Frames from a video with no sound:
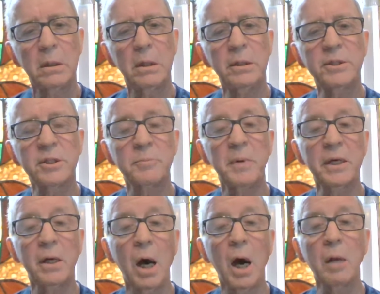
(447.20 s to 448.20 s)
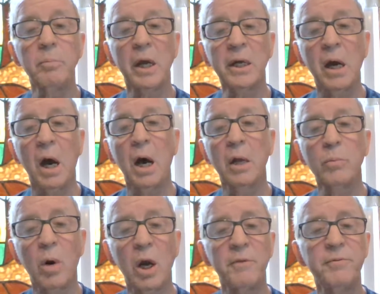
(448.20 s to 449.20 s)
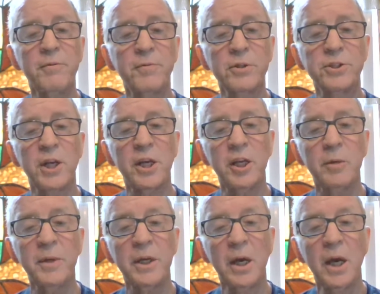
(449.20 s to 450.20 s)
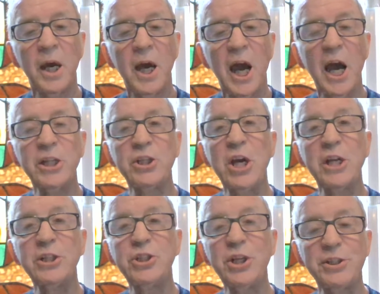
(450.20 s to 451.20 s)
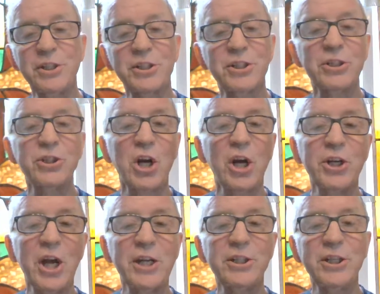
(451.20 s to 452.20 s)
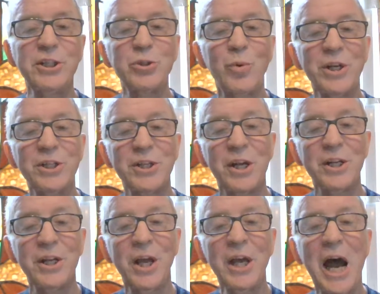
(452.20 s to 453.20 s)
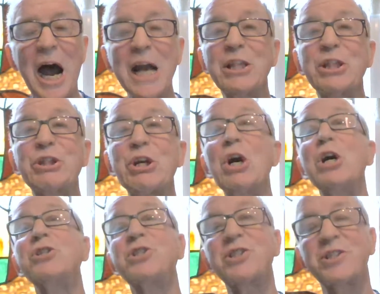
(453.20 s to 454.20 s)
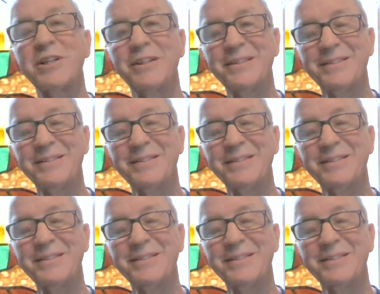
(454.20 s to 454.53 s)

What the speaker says: and he says, my God, why have you forsaken me? And then Jesus in John 19:20 said, I thirst.